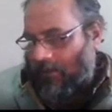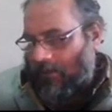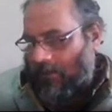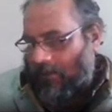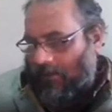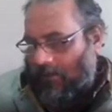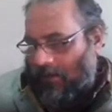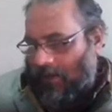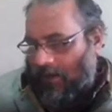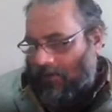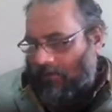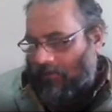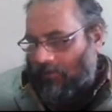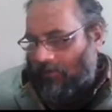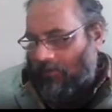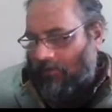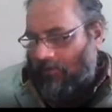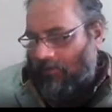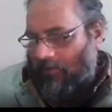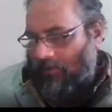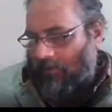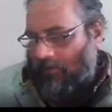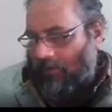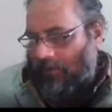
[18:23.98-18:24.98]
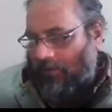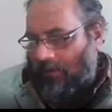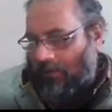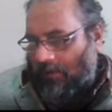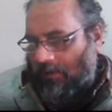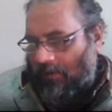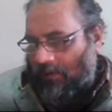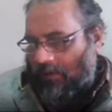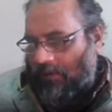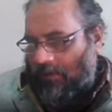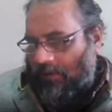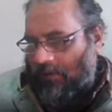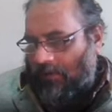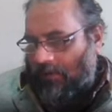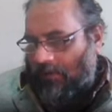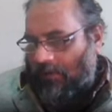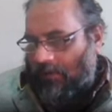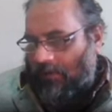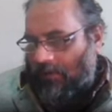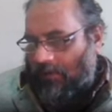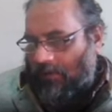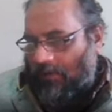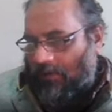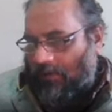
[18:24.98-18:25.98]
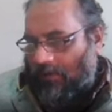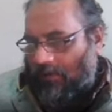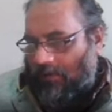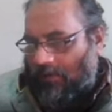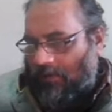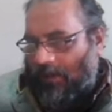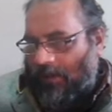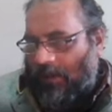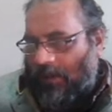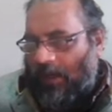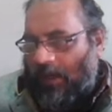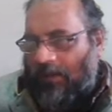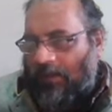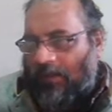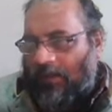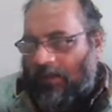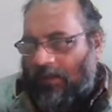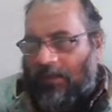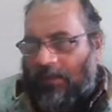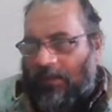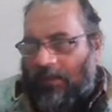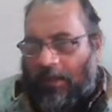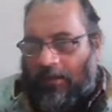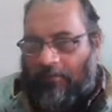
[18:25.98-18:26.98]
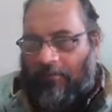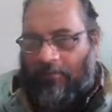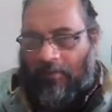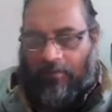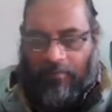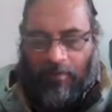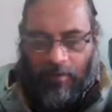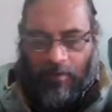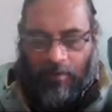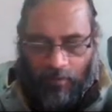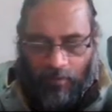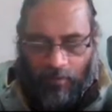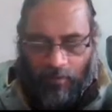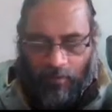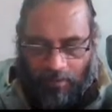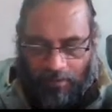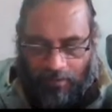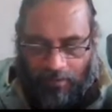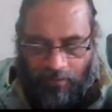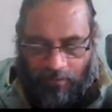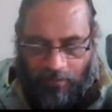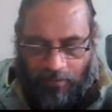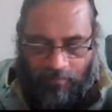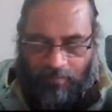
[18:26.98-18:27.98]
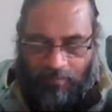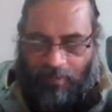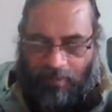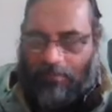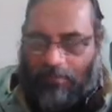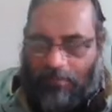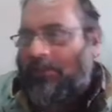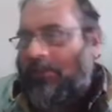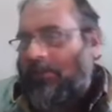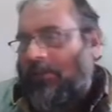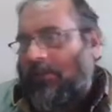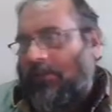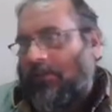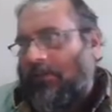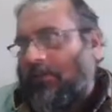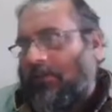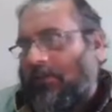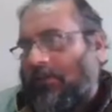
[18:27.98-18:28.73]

Now here the data is available locally on my machine.